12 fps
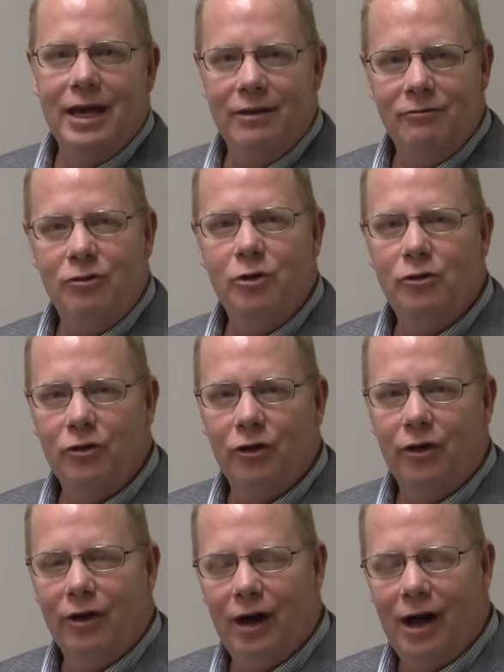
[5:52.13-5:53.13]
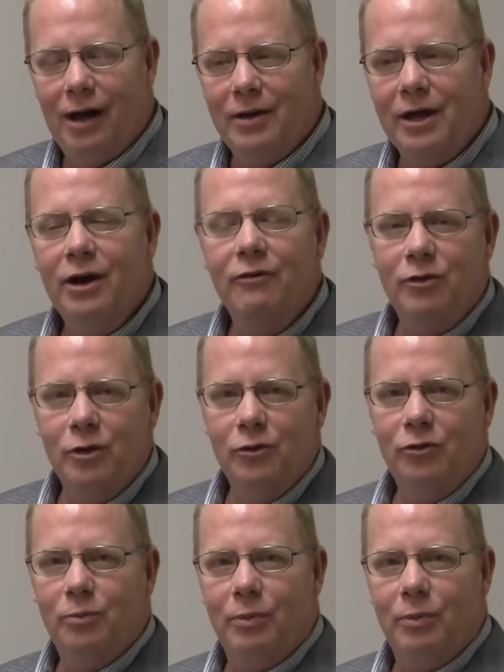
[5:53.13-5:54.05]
interviews.